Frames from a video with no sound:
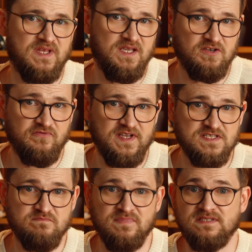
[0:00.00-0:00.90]

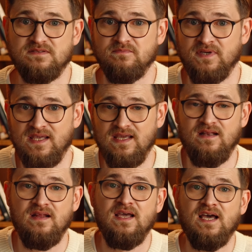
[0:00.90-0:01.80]
interface, but
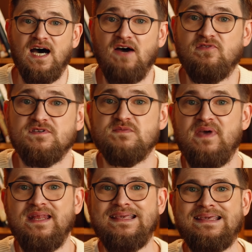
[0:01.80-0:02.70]
Bigin offers
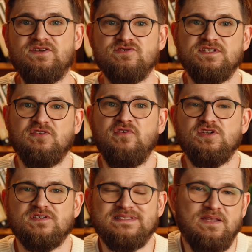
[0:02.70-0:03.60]
many interesting
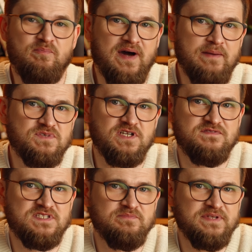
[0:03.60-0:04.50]
features that Pipedrive
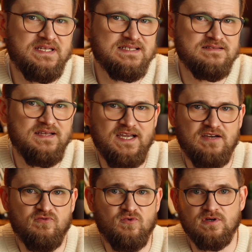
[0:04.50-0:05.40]
simply doesn't
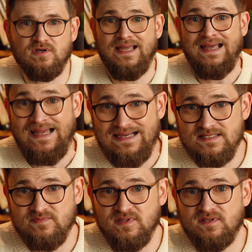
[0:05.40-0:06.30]
have, or
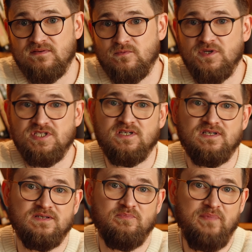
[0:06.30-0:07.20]
has, but which
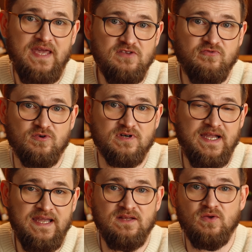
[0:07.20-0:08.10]
are paid for
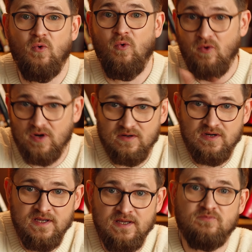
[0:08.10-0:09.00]
and or
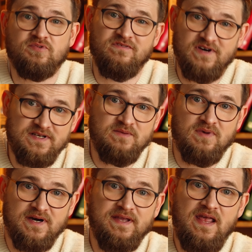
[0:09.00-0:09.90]
provided
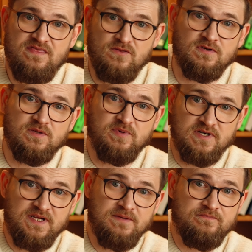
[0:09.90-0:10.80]
by a
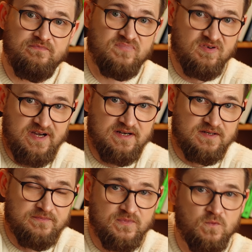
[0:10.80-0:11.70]
third-party
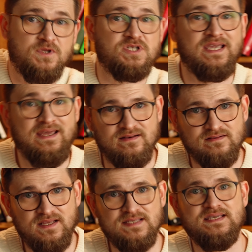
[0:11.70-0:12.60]
provider, which again
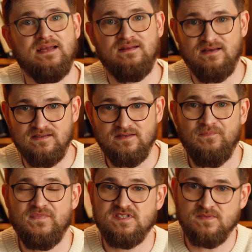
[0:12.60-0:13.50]
is yet another
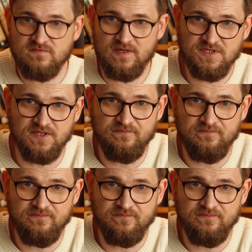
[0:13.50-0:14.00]
subscription.